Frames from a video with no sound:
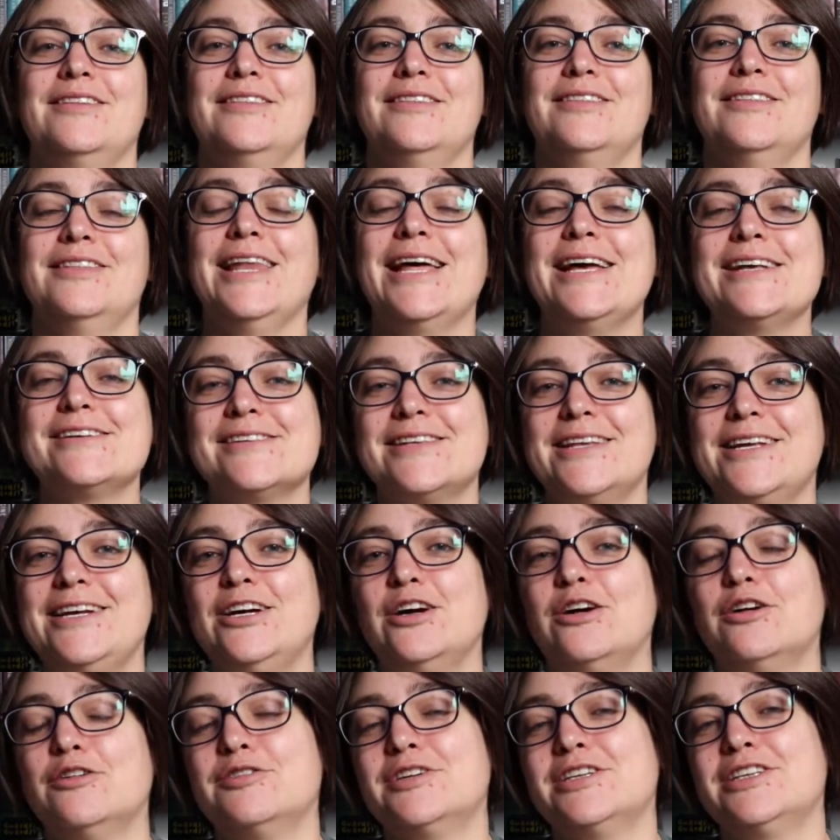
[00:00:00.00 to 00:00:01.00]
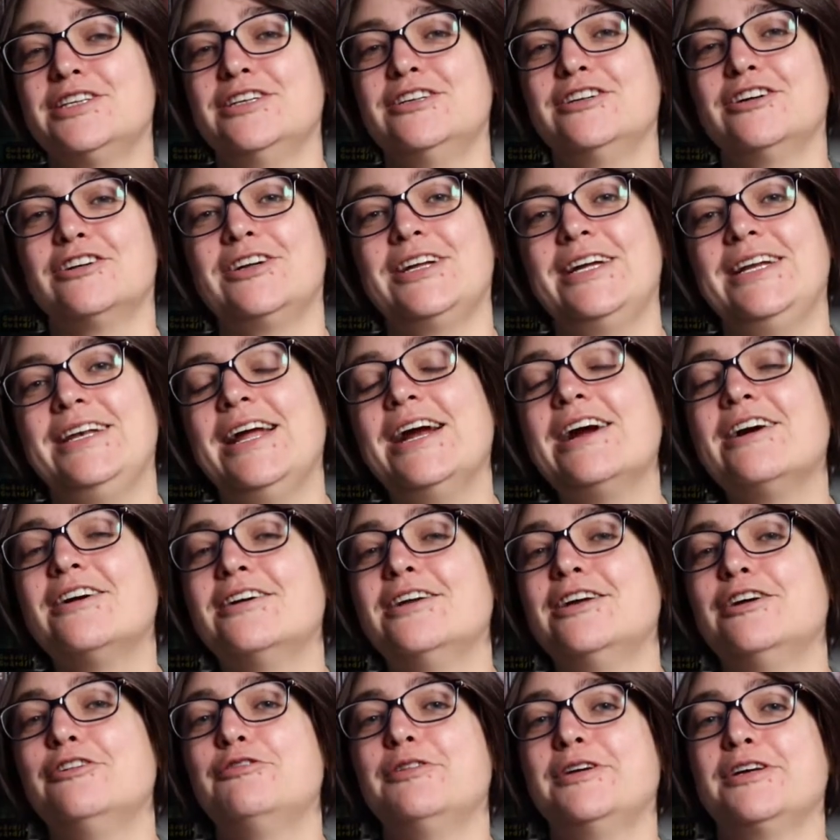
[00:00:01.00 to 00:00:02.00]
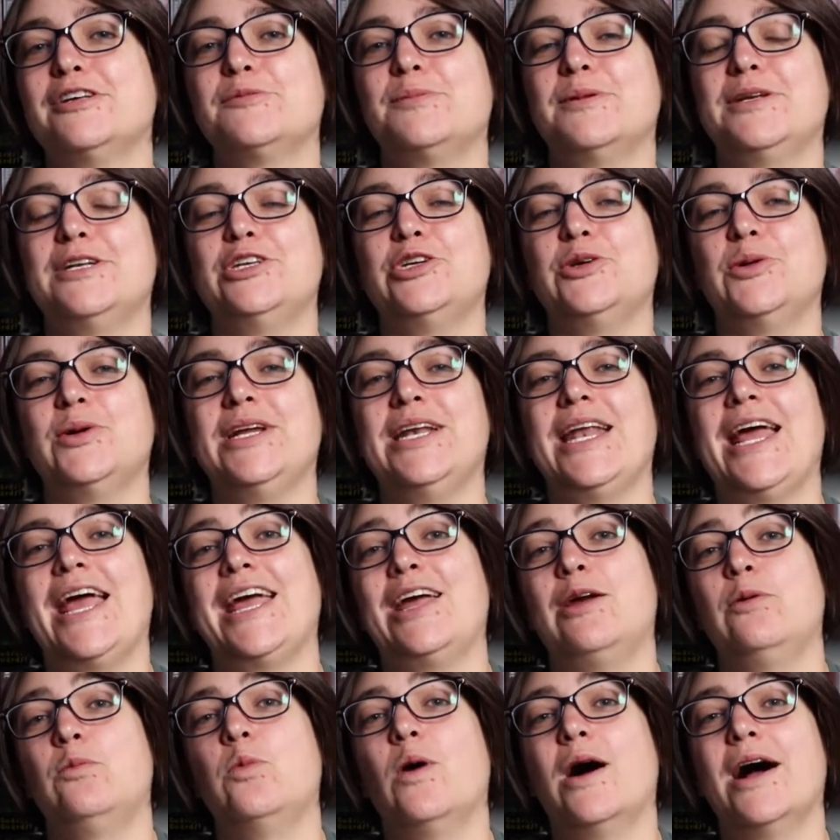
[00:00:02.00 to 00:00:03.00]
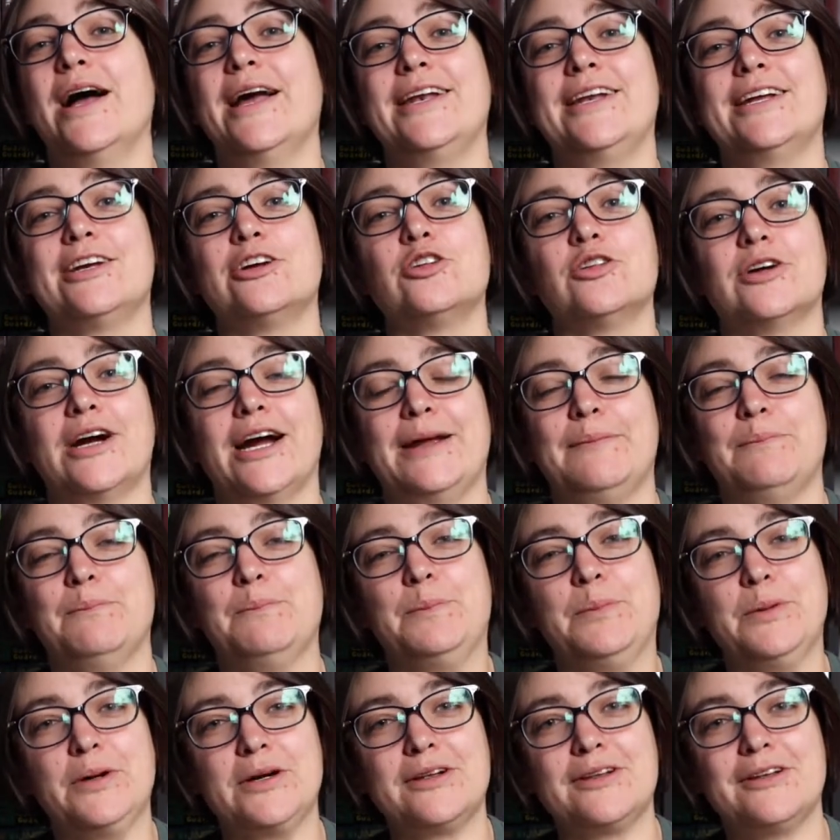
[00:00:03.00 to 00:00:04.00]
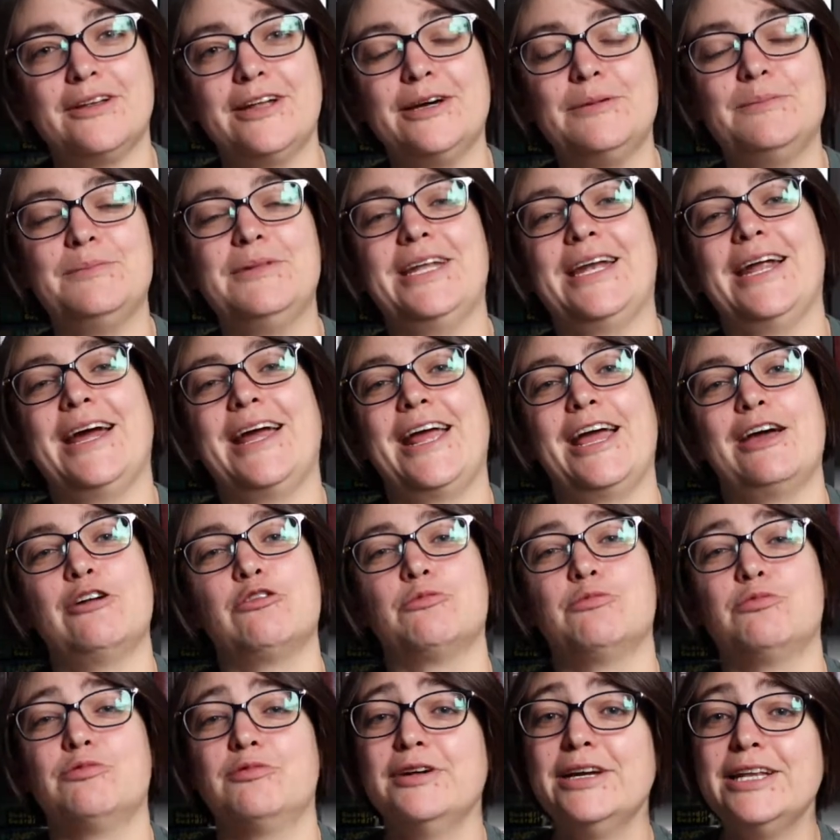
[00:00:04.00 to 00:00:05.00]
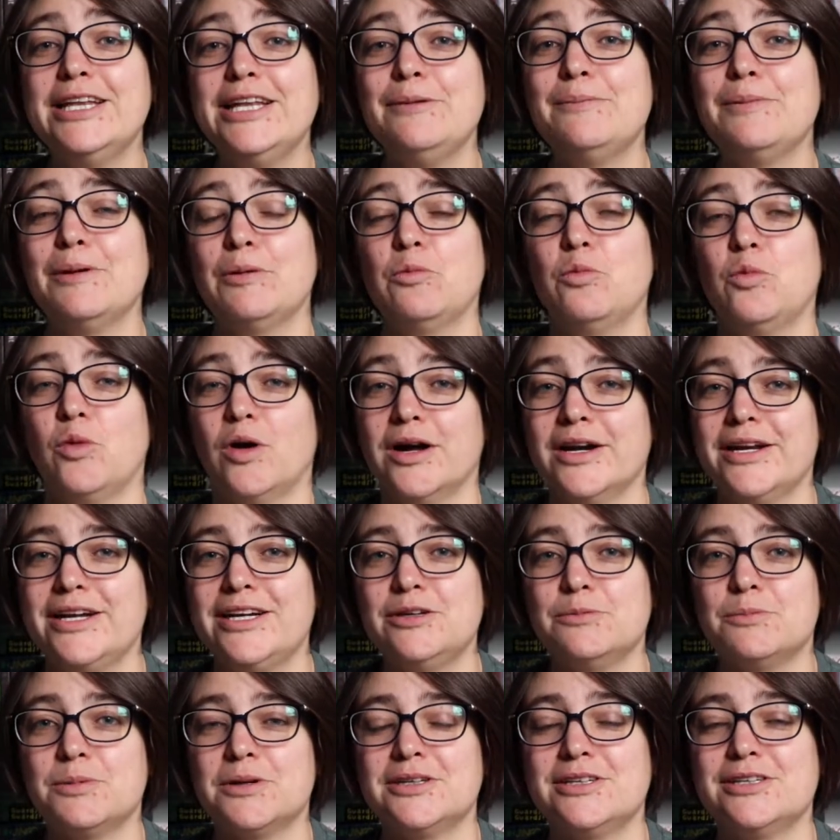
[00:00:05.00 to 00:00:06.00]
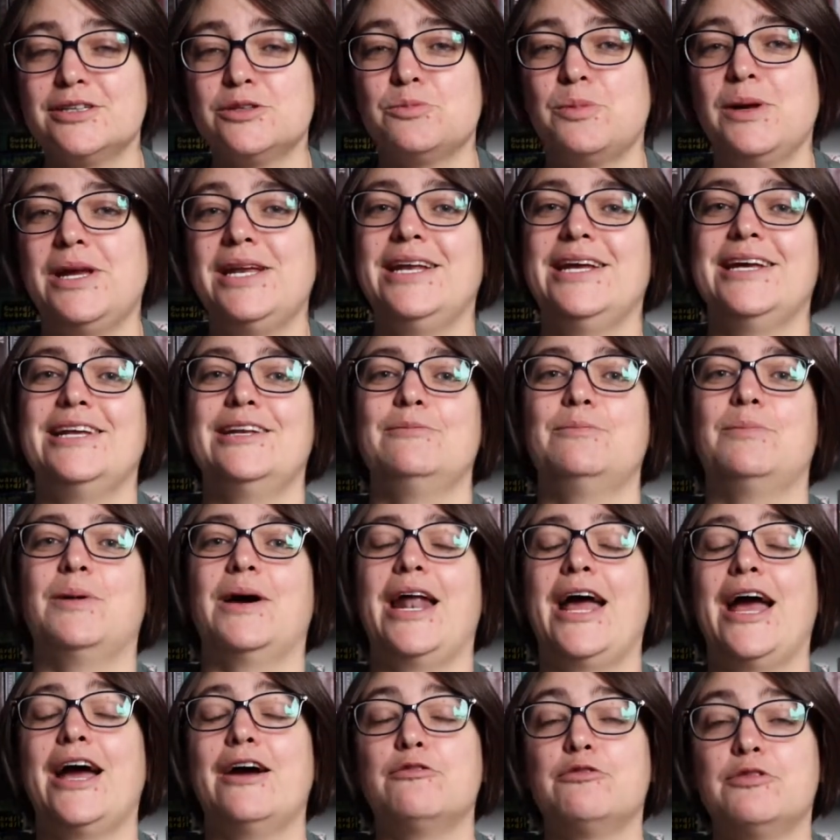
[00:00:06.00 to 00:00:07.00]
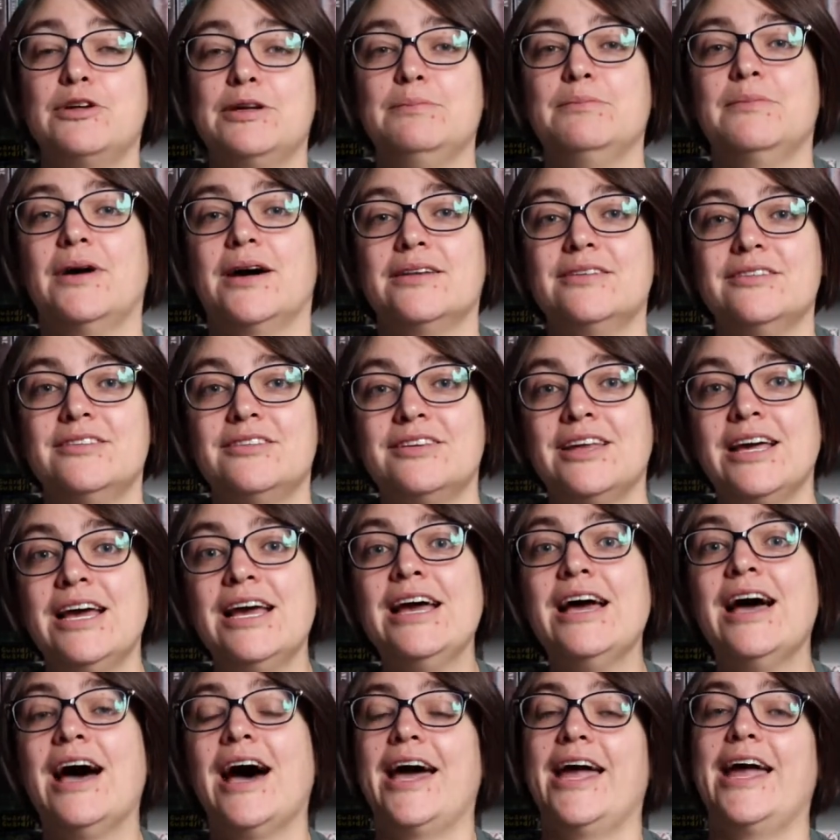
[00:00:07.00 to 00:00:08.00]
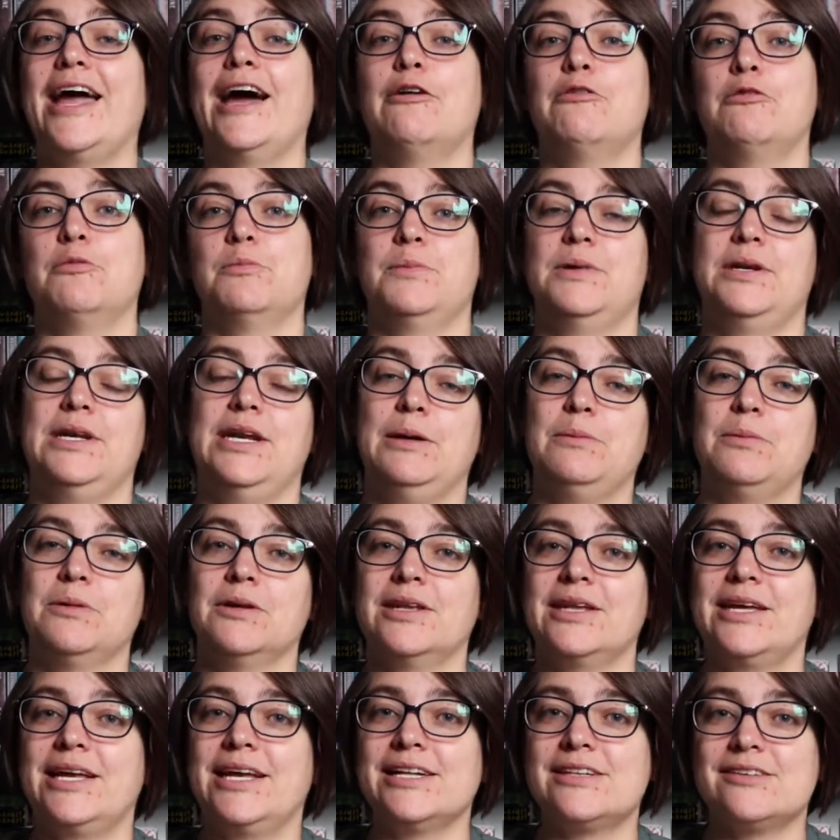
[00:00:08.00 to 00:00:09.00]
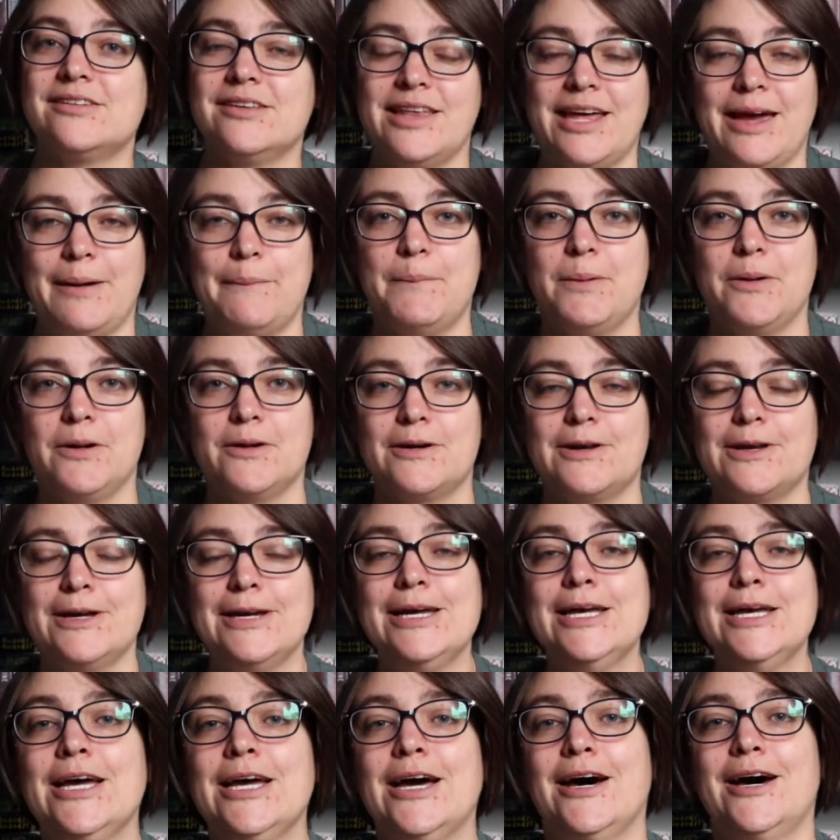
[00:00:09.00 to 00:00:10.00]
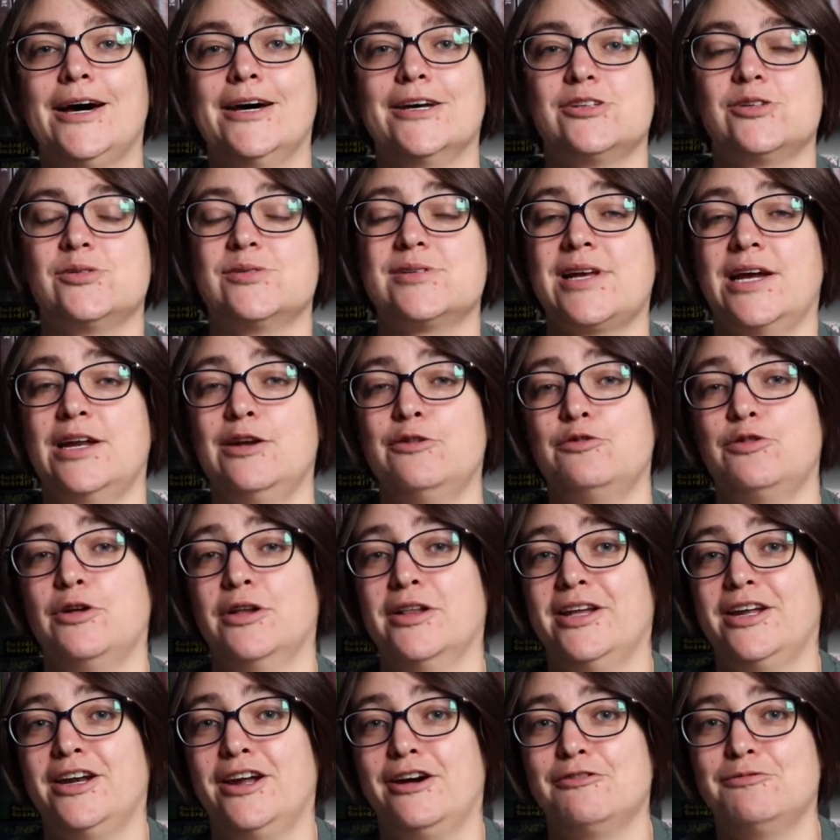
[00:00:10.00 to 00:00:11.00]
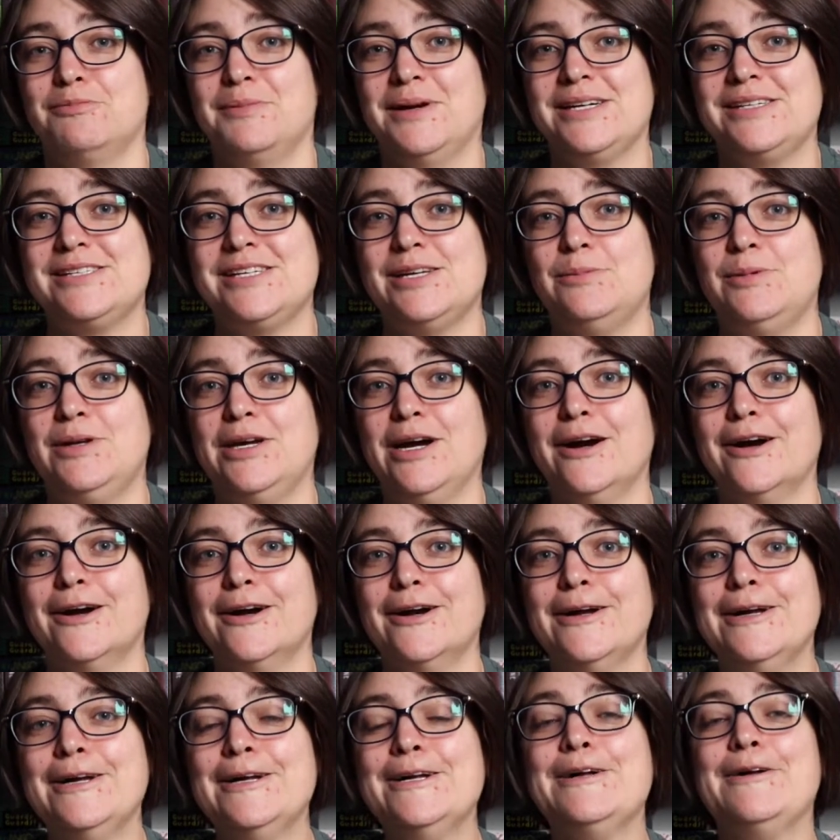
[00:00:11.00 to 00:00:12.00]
Leslie over at the Nerdy Narrative has been doing a wine and crime book club that I have really been wanting to participate in, but every month I haven't been able to get to that book, so it's kind of fallen off my TBR.